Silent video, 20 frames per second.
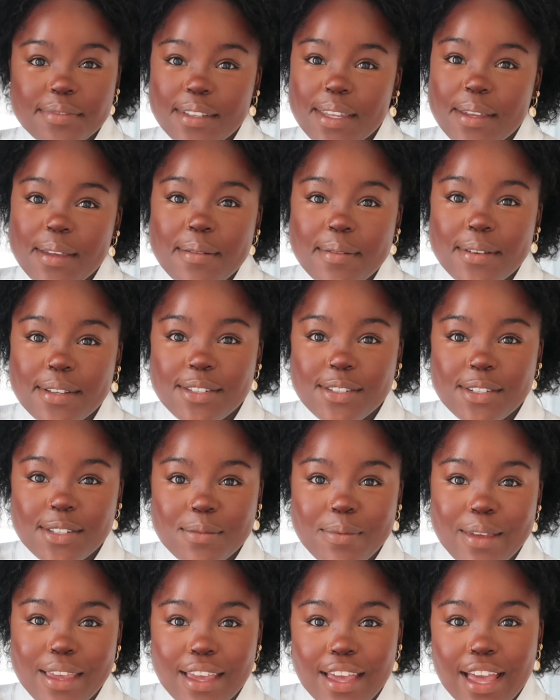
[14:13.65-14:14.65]
Anyway, it's just
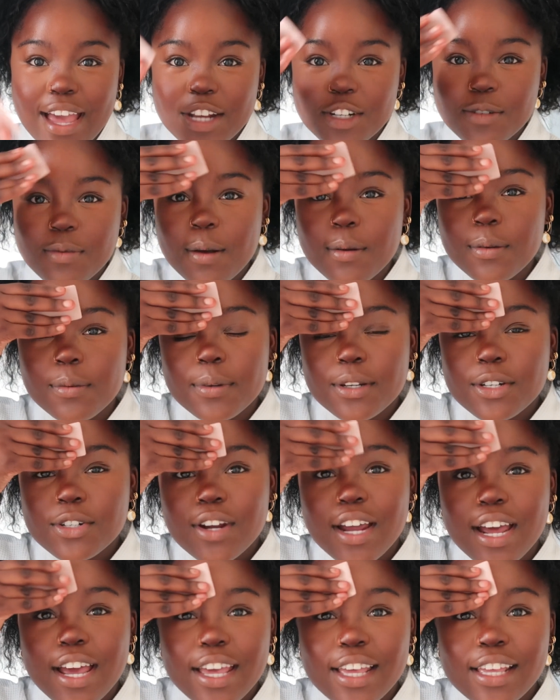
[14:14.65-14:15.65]
me. I should probably
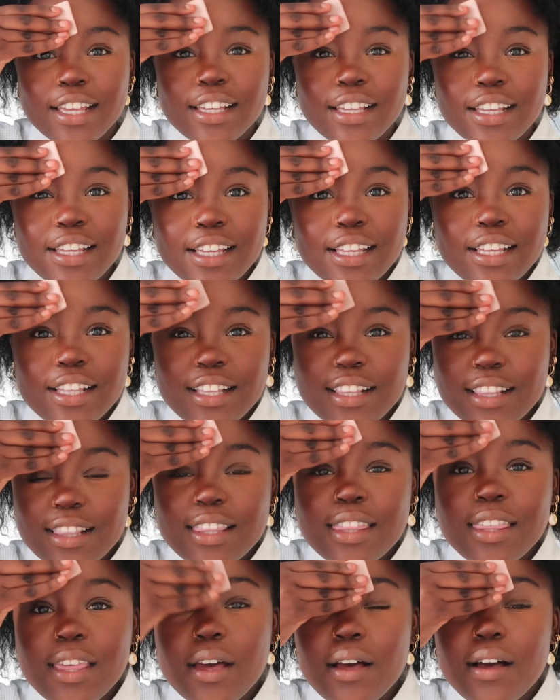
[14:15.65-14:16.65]
try
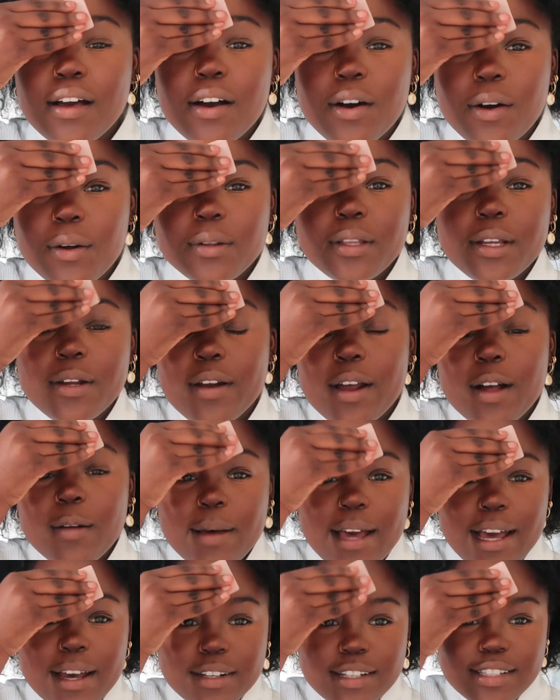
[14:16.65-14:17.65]
the Holy Grail
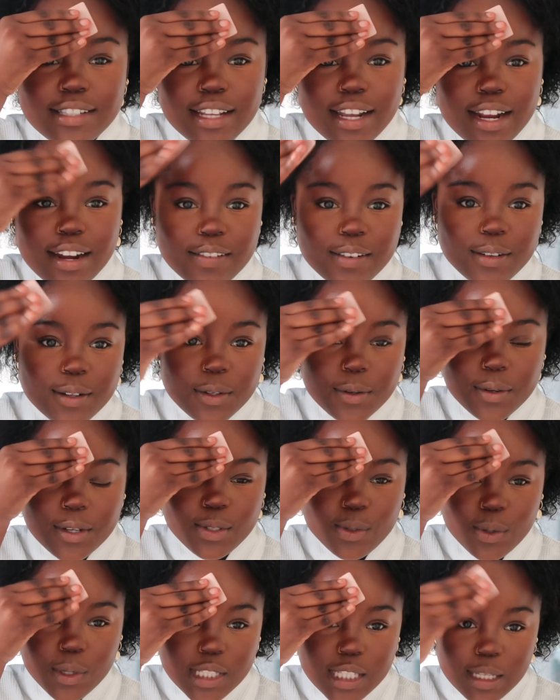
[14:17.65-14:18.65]
powders that everyone always
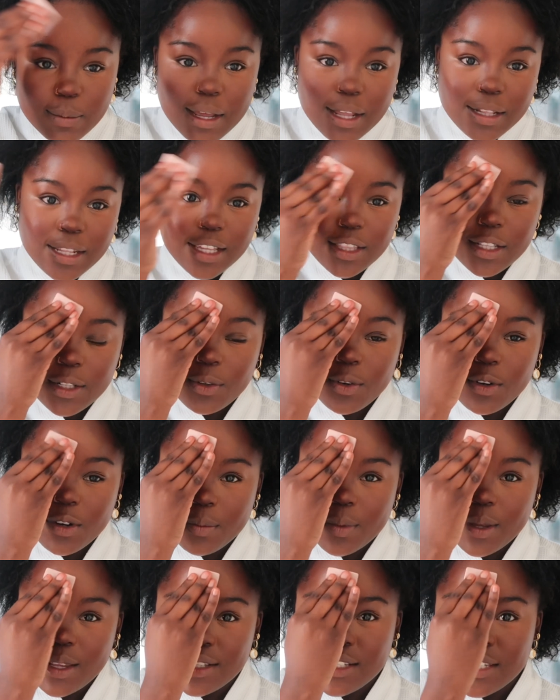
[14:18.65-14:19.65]
talks about, like the Laura
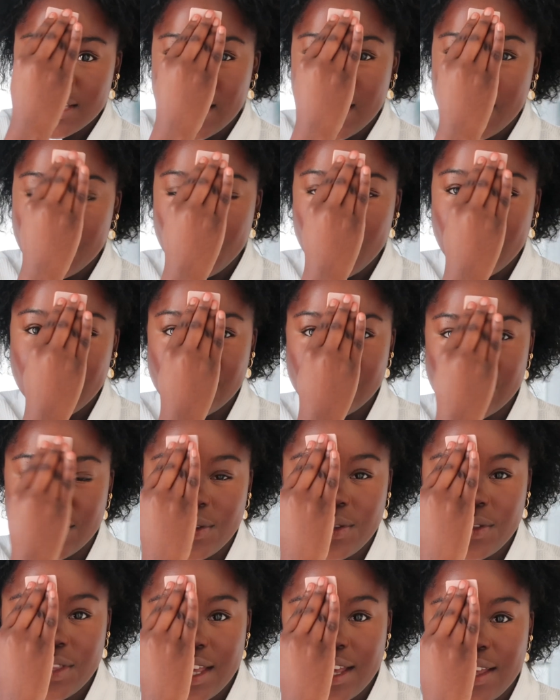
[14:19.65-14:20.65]
Mercier ones and
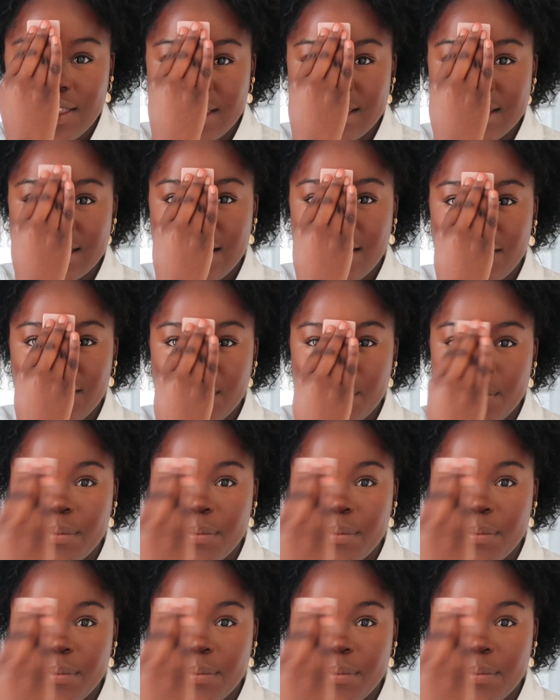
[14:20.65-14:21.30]
all that other stuff.